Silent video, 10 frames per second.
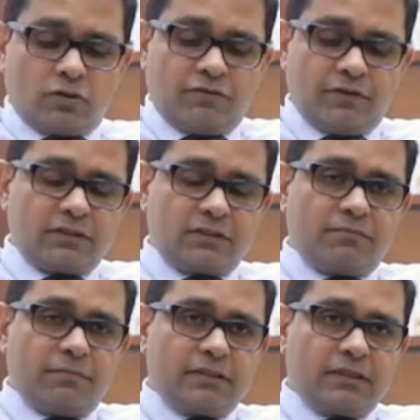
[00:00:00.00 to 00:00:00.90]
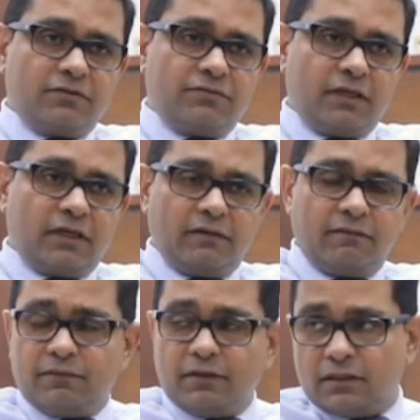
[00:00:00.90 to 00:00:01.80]
the first message we
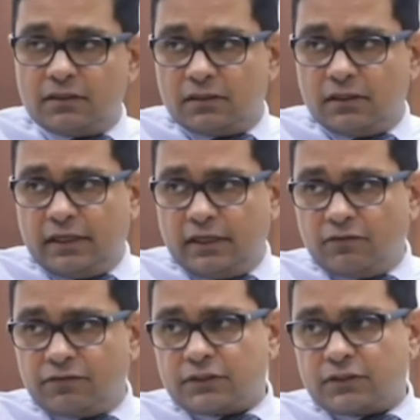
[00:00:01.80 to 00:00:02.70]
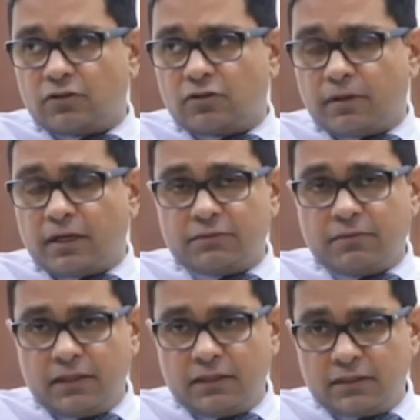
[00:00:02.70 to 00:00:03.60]
gave the lending officers or the branch
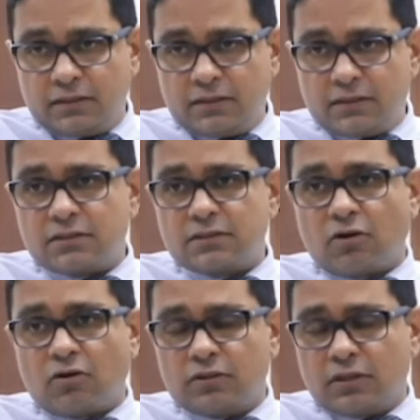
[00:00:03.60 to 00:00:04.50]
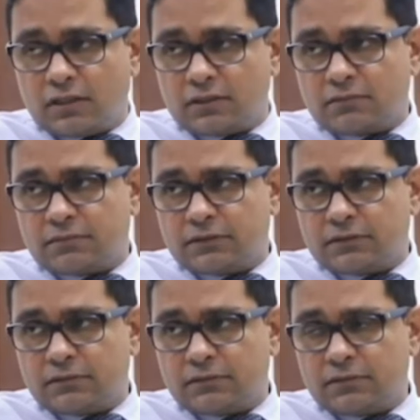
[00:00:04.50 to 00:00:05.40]
managers is talk to the
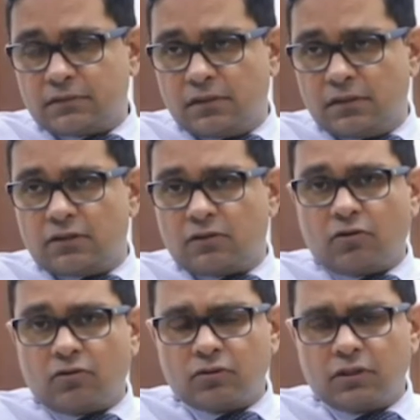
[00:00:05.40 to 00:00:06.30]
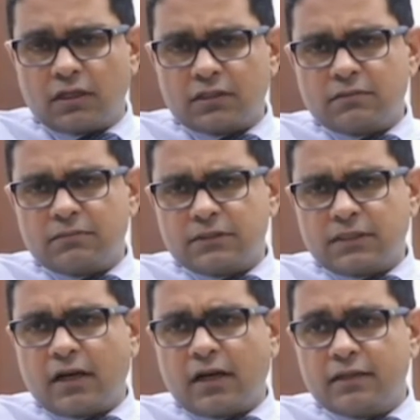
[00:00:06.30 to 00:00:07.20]
customers. Talk to the customers
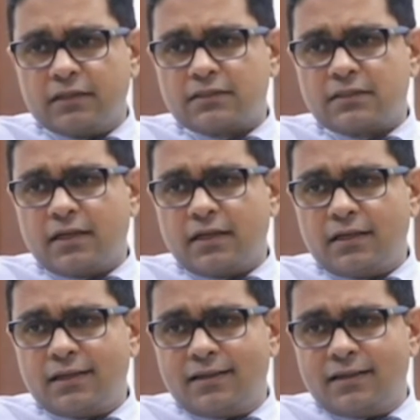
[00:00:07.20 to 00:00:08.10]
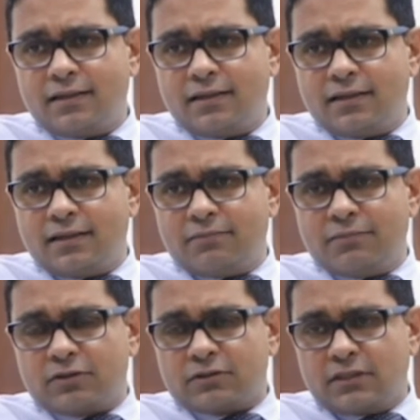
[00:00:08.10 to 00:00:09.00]
and understand,
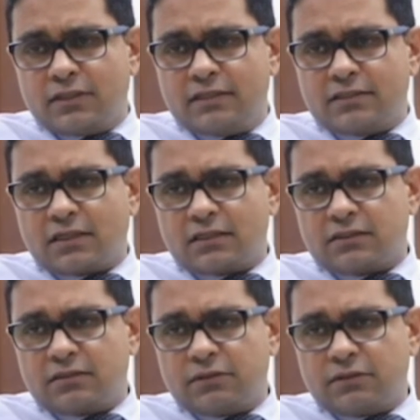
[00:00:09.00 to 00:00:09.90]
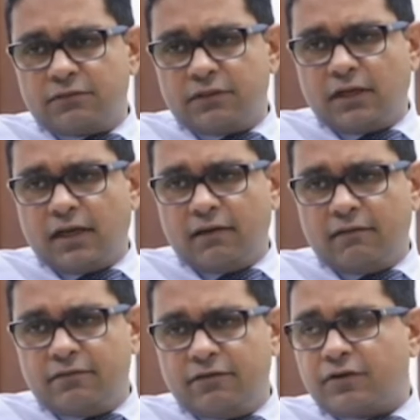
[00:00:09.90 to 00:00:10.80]
because each customer will
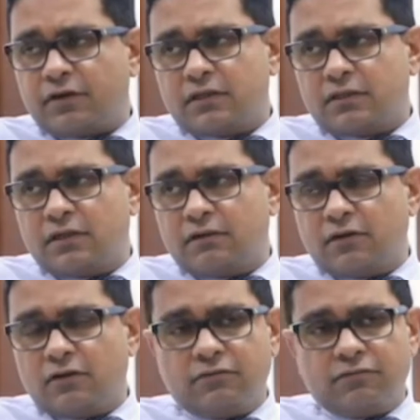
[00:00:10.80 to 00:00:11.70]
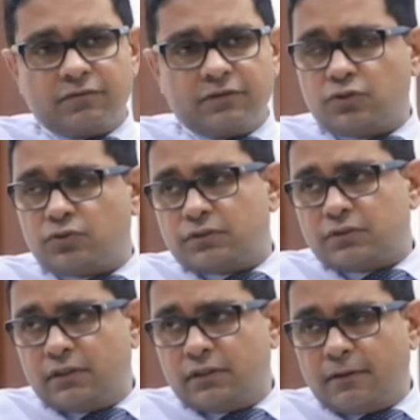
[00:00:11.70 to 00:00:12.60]
have different level of issues,
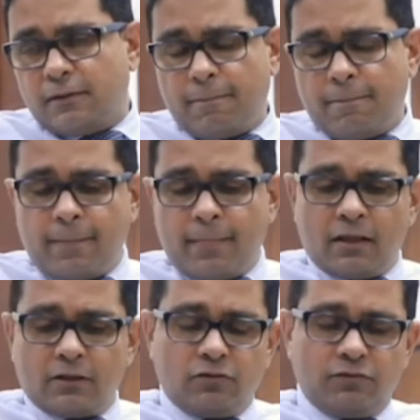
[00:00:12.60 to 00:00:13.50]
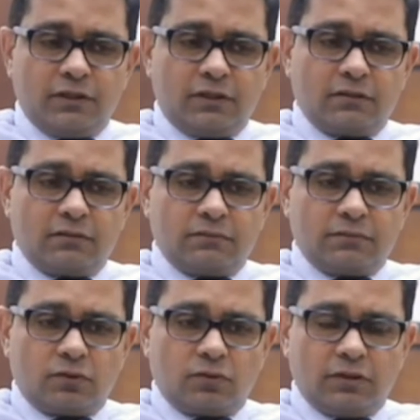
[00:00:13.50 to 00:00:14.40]
right? So we
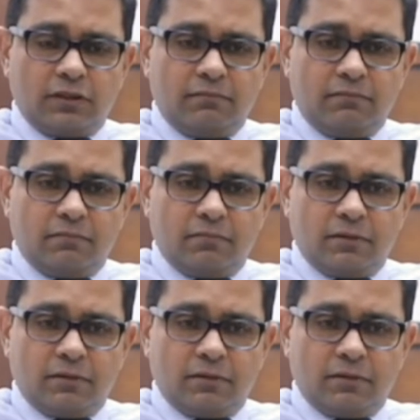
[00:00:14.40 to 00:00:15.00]
told them,